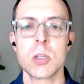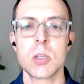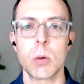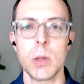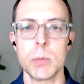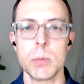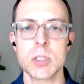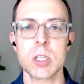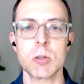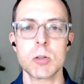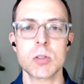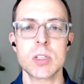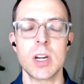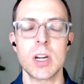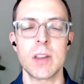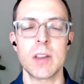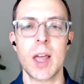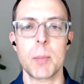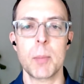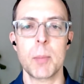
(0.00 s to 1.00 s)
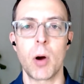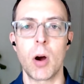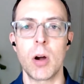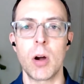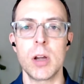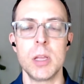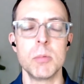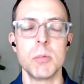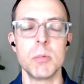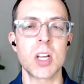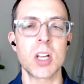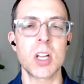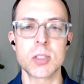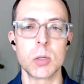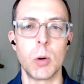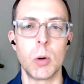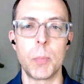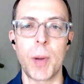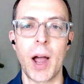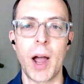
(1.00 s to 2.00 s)
So he was interested in that part. He was
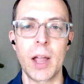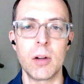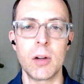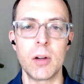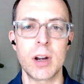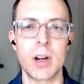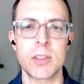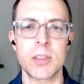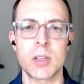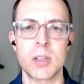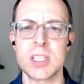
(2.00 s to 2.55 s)
also a pilot.